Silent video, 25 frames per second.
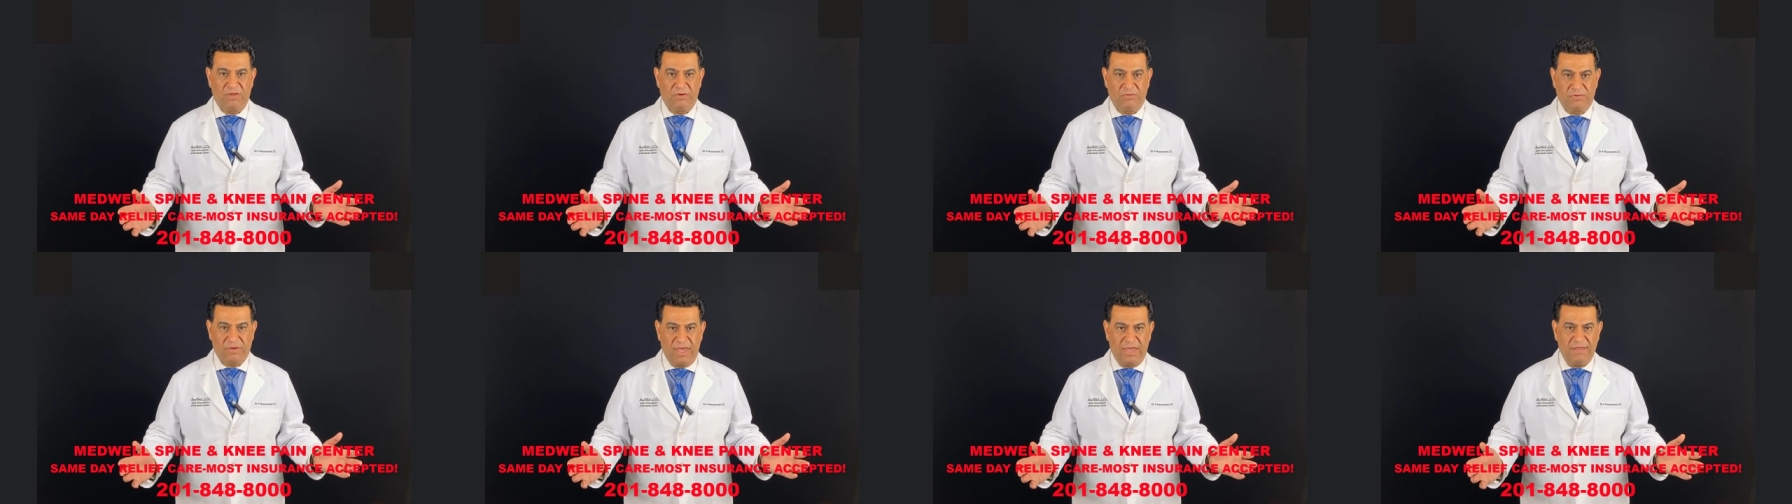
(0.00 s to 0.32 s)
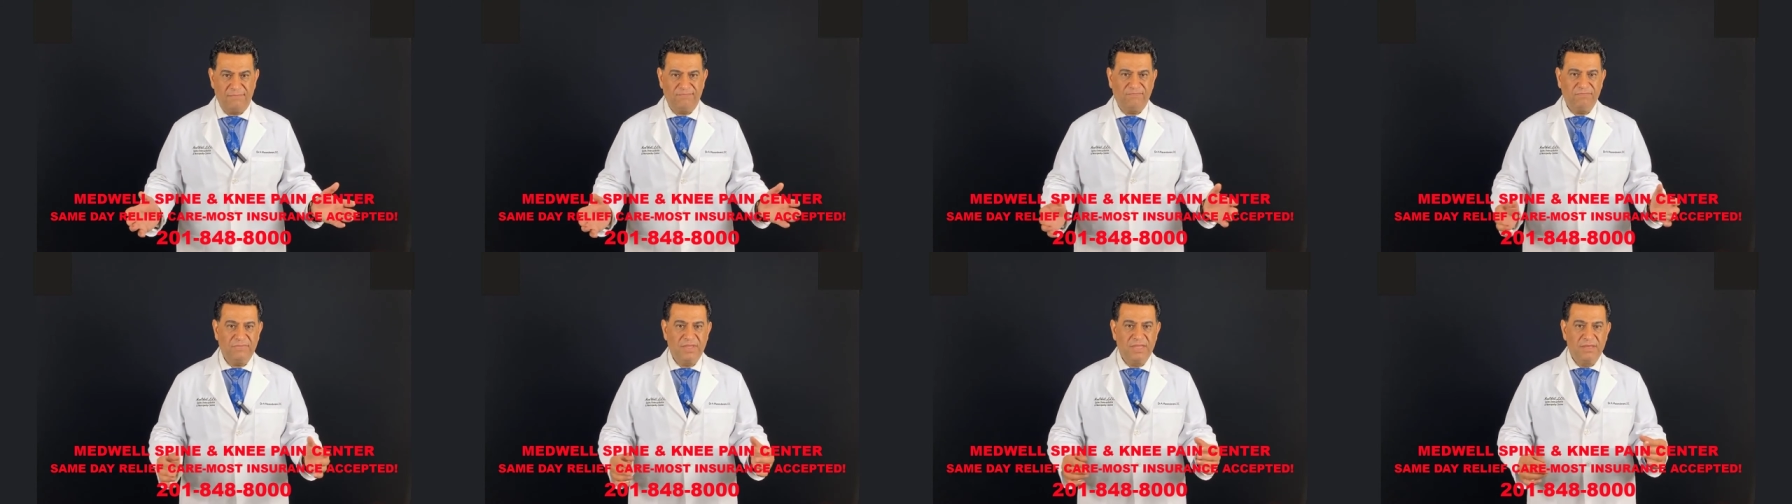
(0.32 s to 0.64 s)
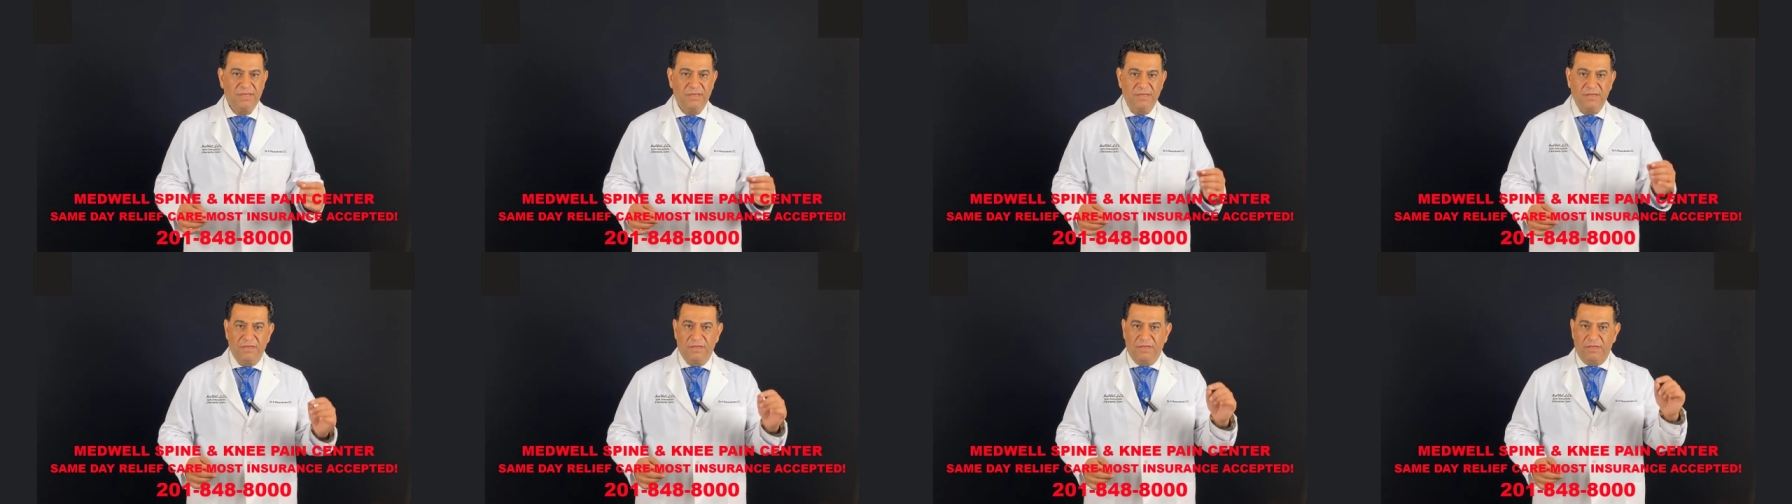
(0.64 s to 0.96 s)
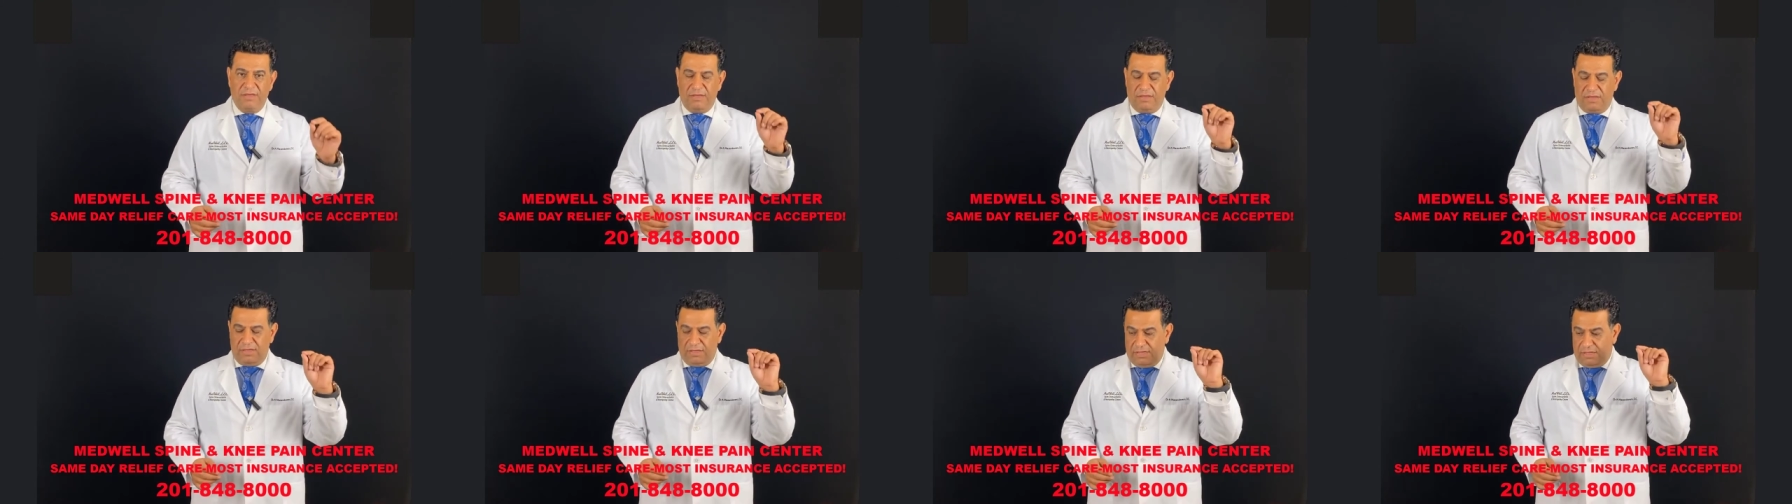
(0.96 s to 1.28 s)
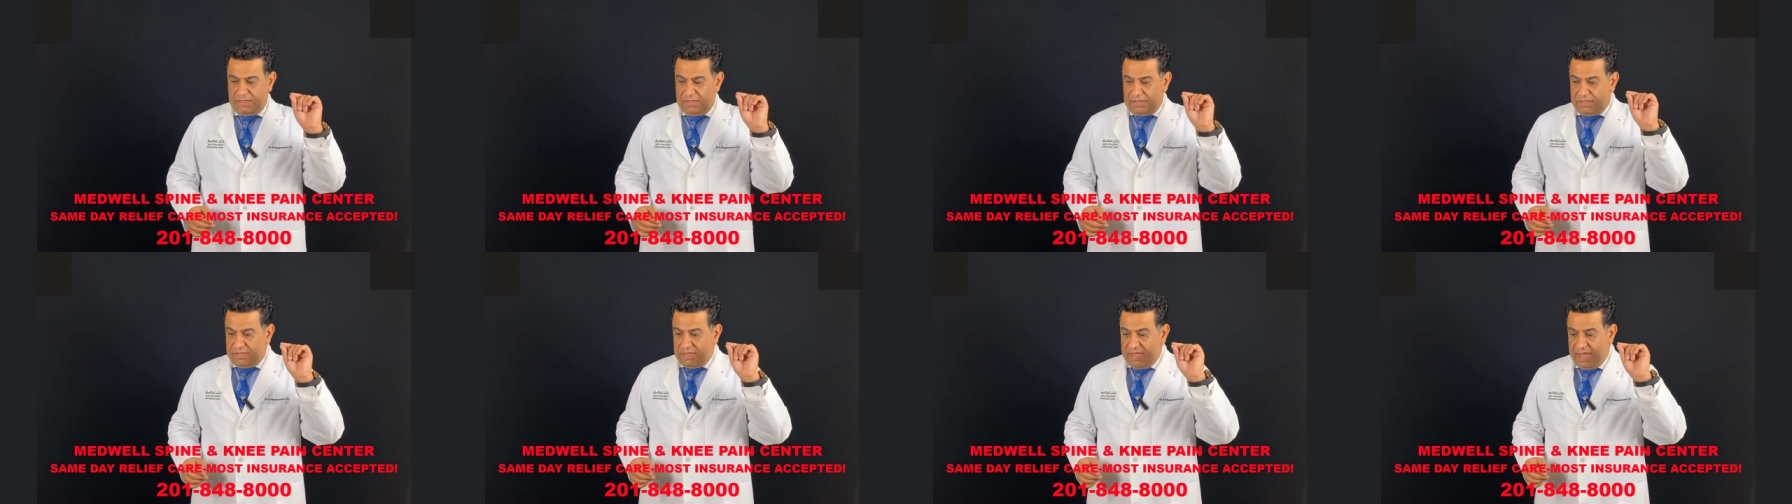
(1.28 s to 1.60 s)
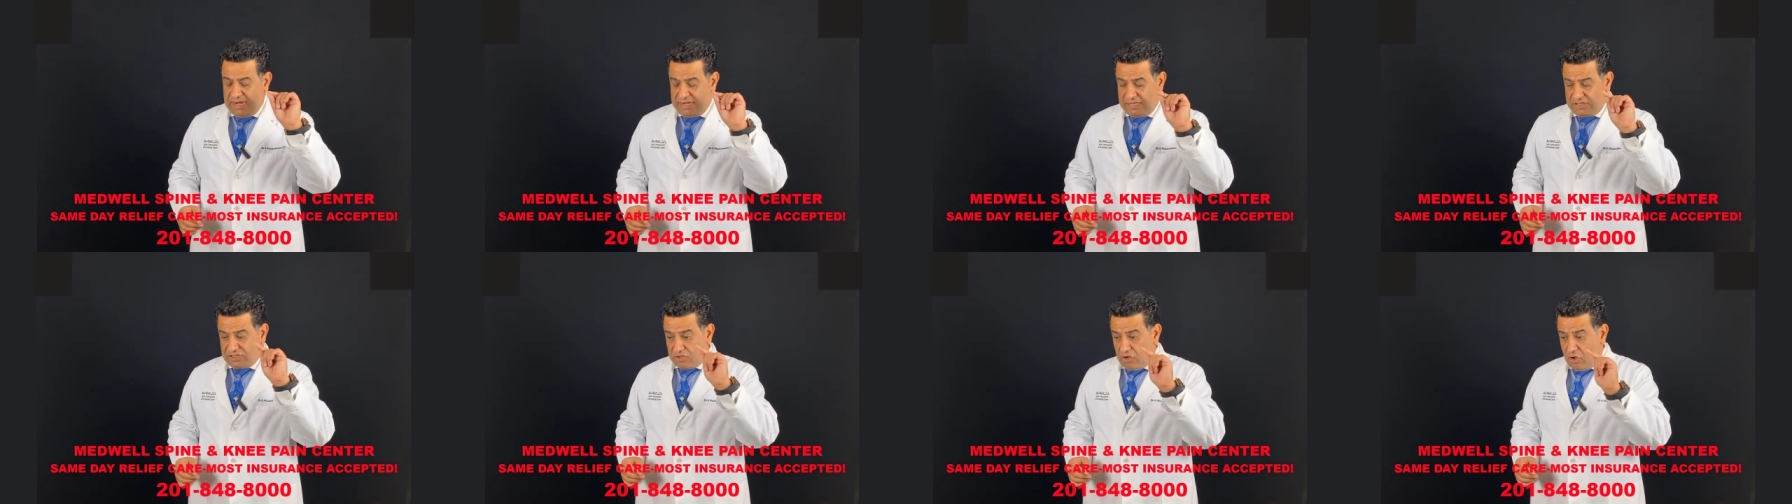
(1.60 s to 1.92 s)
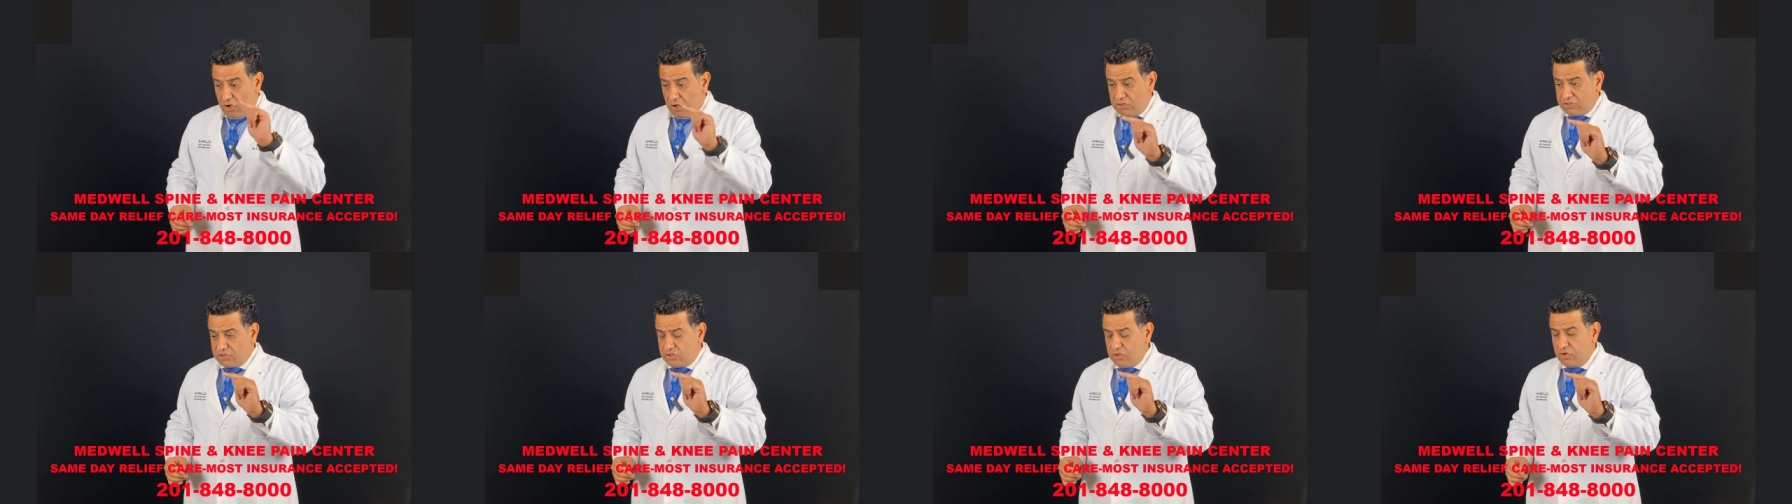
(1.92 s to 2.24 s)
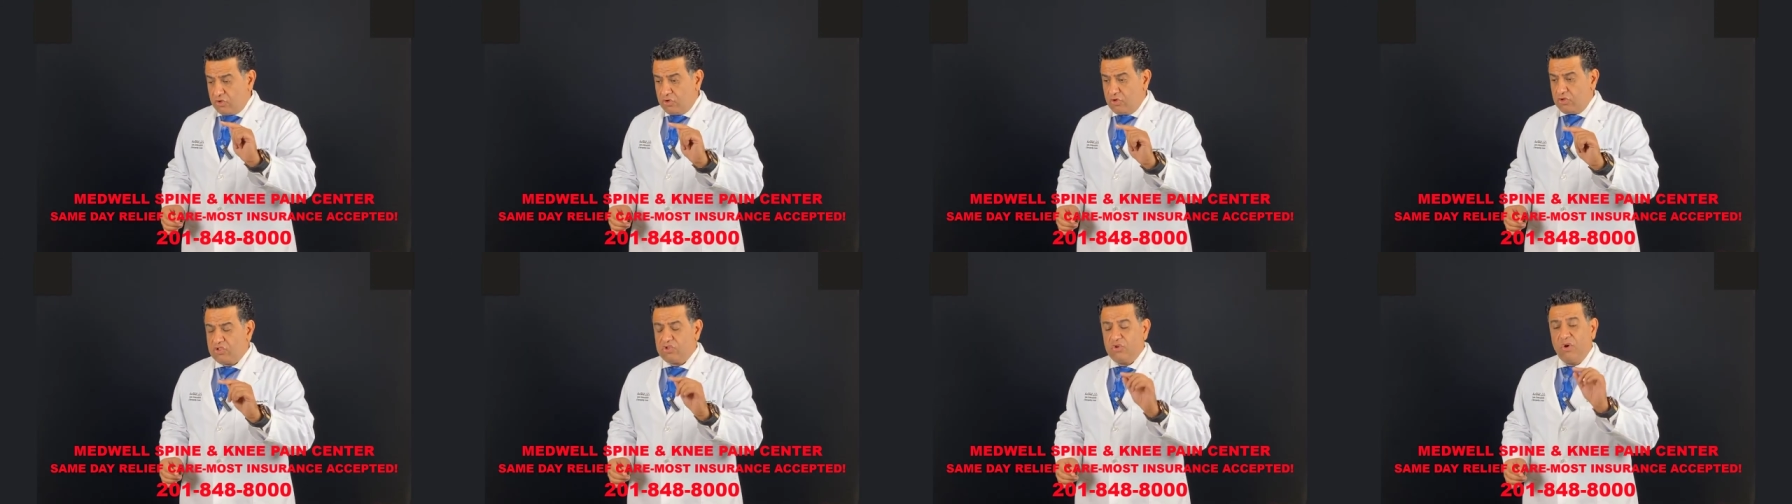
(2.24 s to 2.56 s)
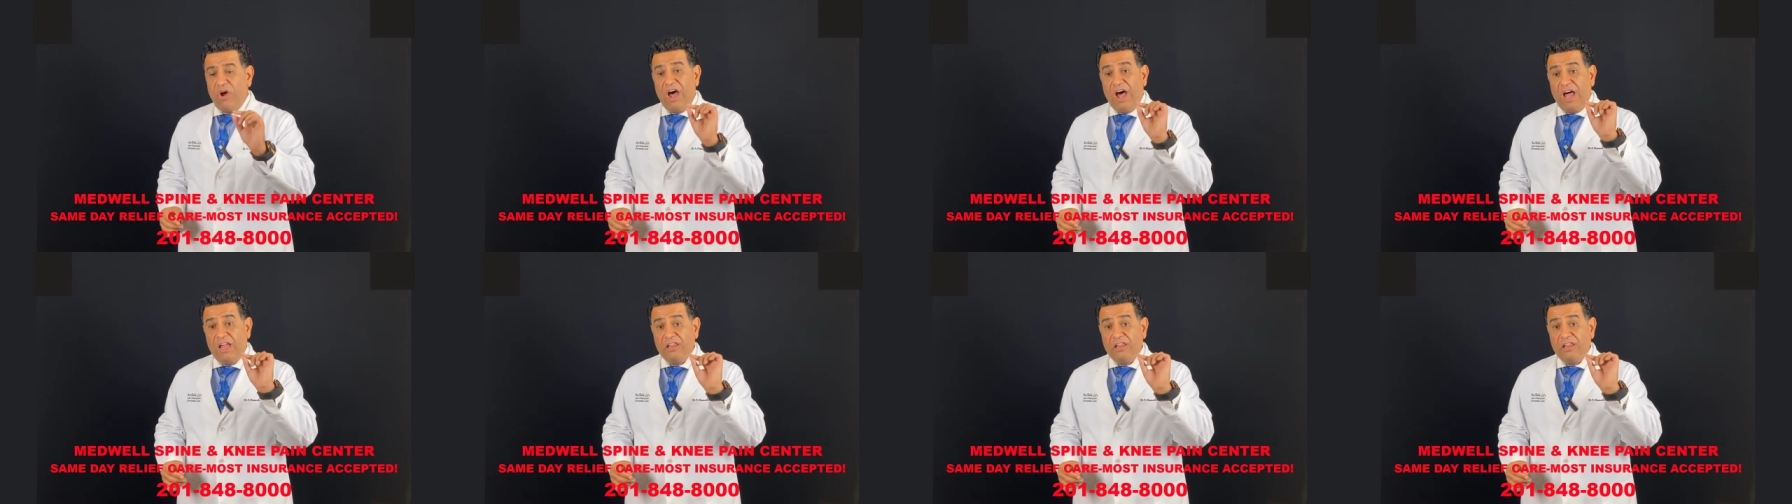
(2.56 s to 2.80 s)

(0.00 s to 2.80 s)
Okay? And it's also good to